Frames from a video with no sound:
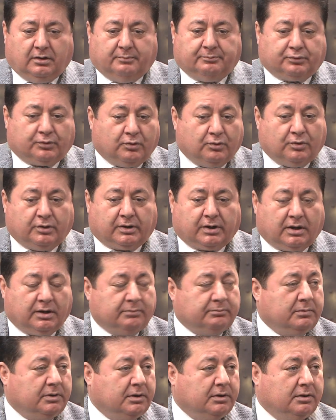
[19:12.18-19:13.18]

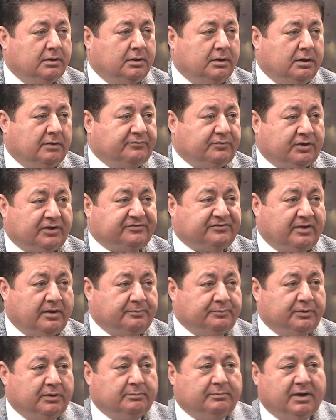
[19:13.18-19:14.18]
program. For
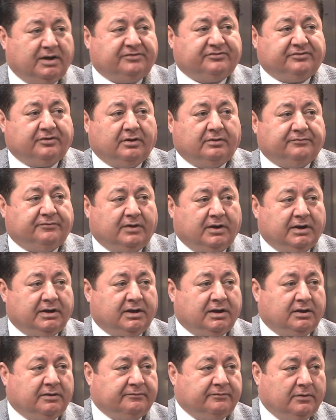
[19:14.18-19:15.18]
example, myself, I
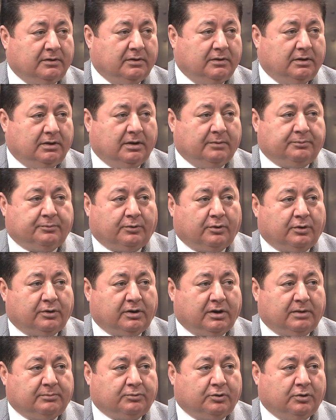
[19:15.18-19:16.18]
have a
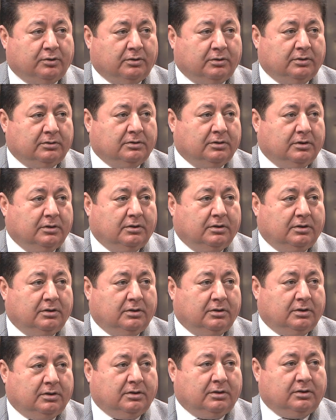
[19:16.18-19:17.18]
program called
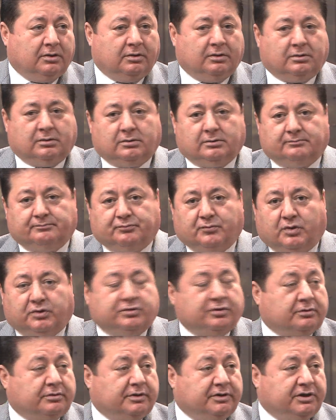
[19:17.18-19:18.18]

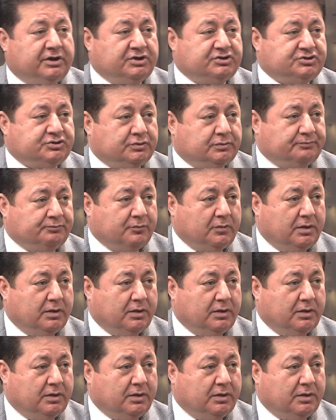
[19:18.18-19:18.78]
Current Issue.